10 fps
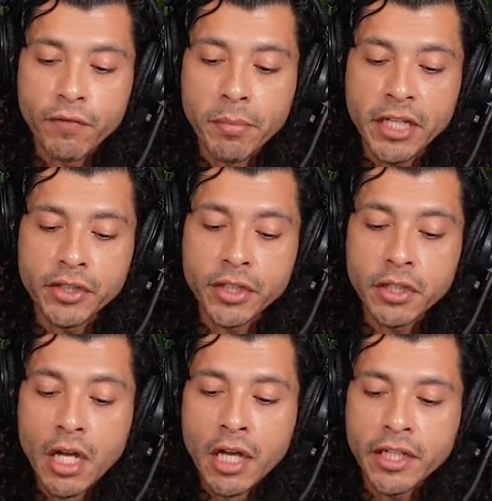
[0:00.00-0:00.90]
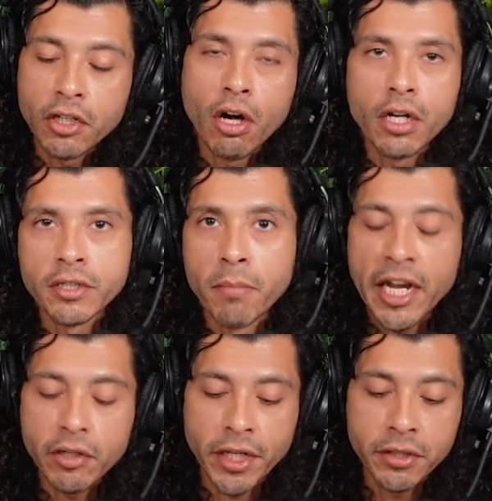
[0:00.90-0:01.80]
inflammation can
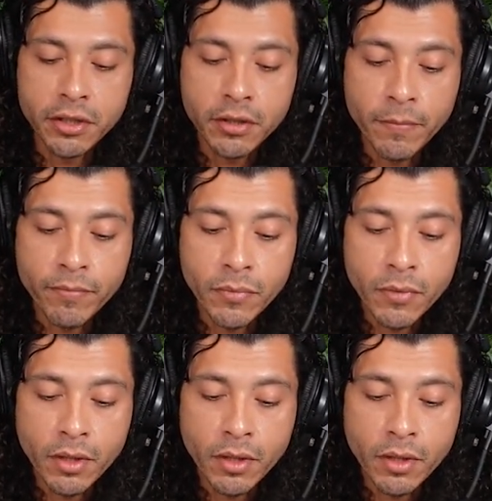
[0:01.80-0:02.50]
cause migraines.